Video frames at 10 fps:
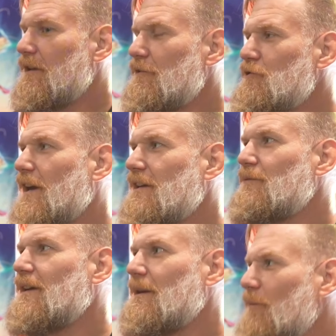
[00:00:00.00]
Your chest
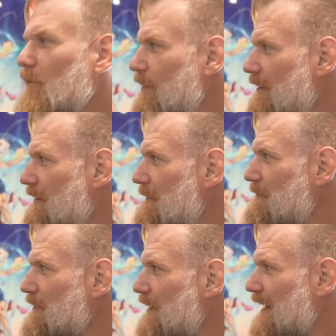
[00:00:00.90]
went up more,
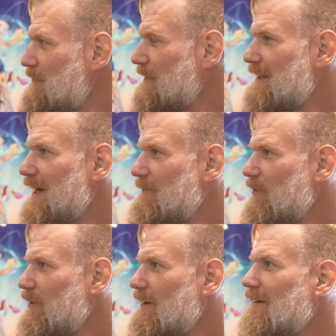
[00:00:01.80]
your ass went down
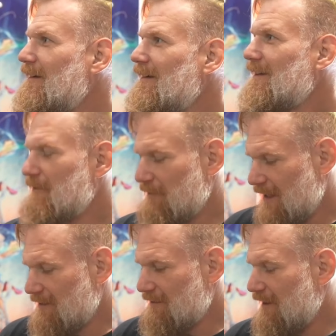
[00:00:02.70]
more, your
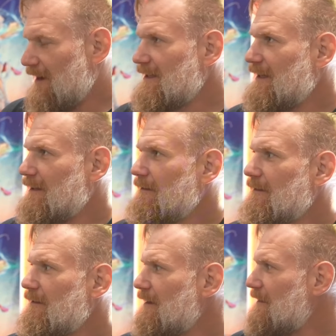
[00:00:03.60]
legs locked in,
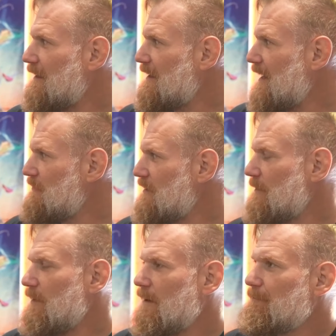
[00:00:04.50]
and then he had you
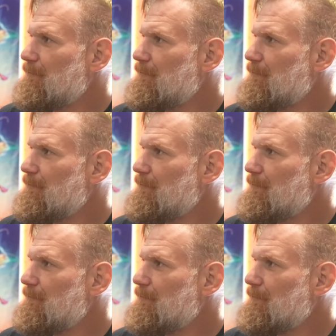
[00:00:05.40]
come up.